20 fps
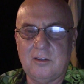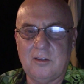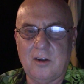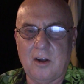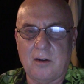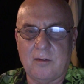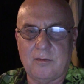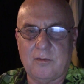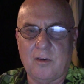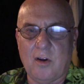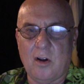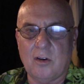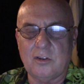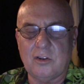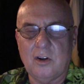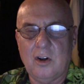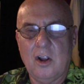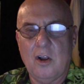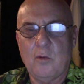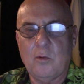a
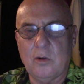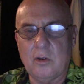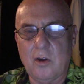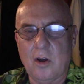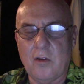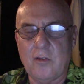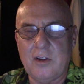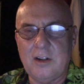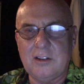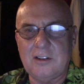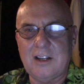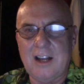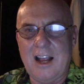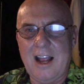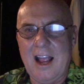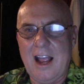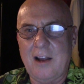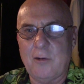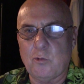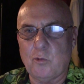vault with all these
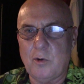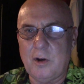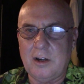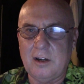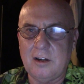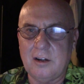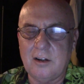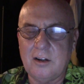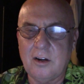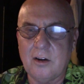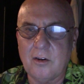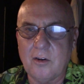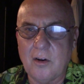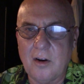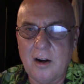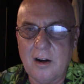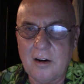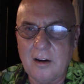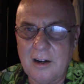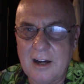written
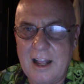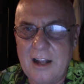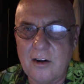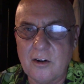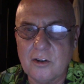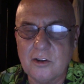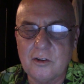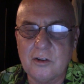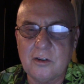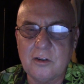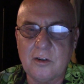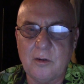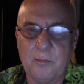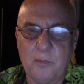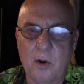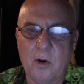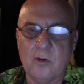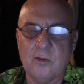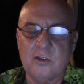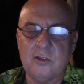letters
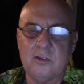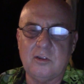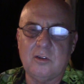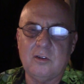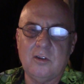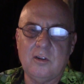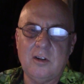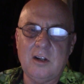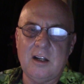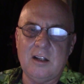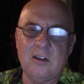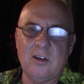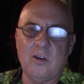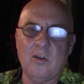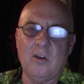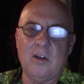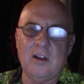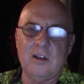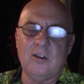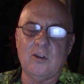composed in
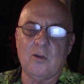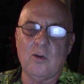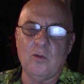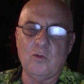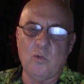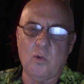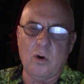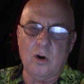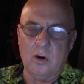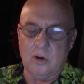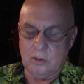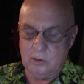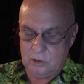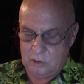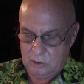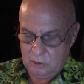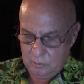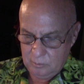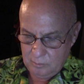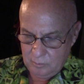their own
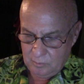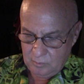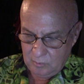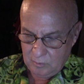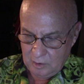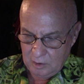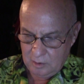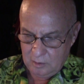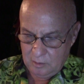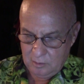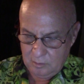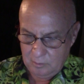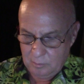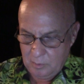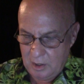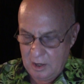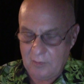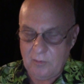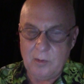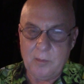words
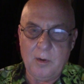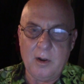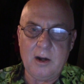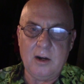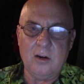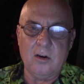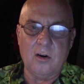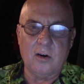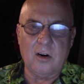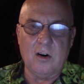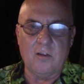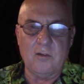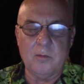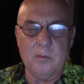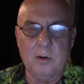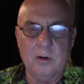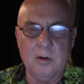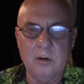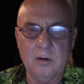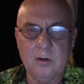by everybody in our
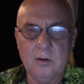government.